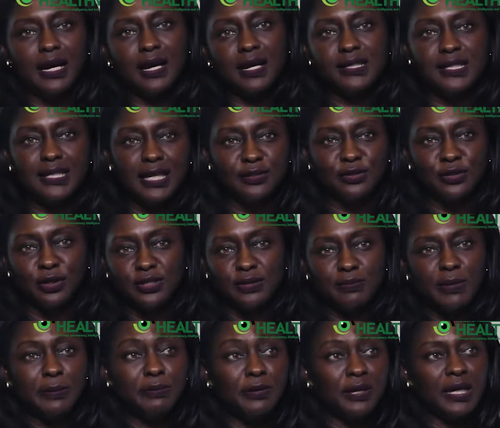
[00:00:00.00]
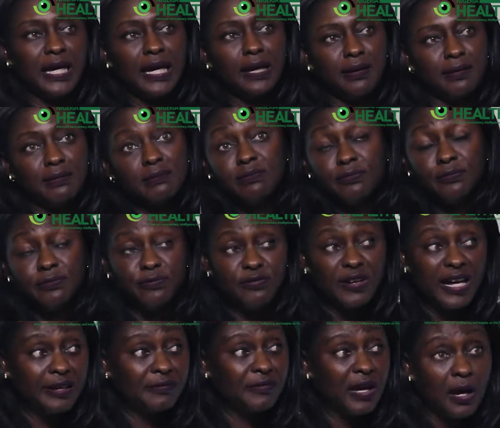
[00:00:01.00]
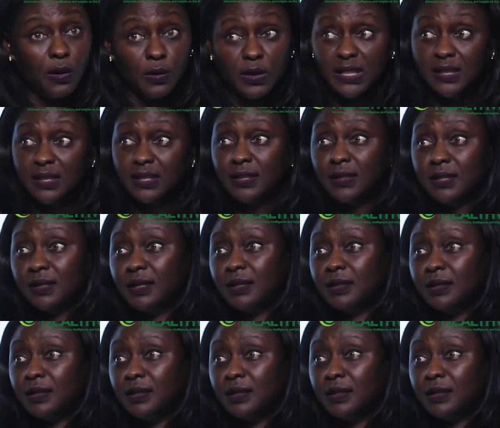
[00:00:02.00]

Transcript: our assessors maybe 5 hours